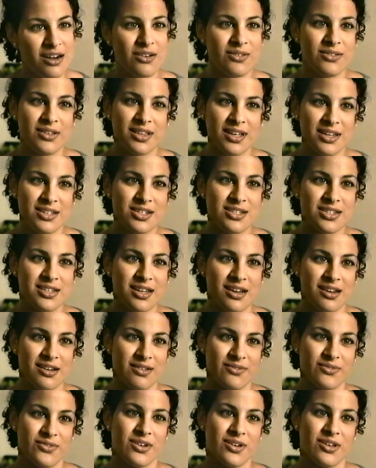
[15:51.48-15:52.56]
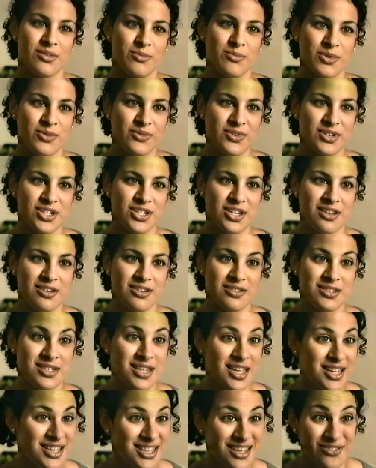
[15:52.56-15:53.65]
Oh, well, I just got it for all the movie
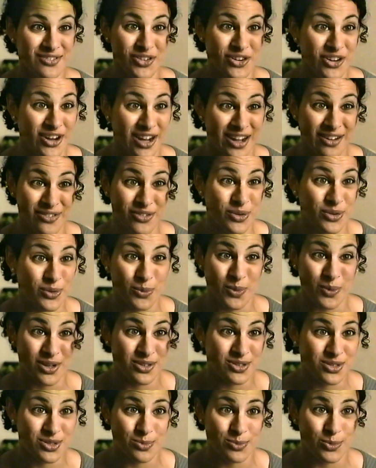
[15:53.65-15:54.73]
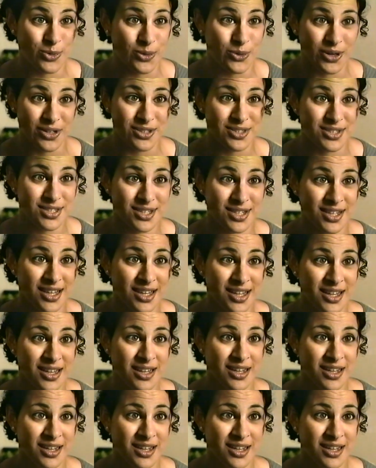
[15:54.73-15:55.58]
channels. I never, ever watch sports.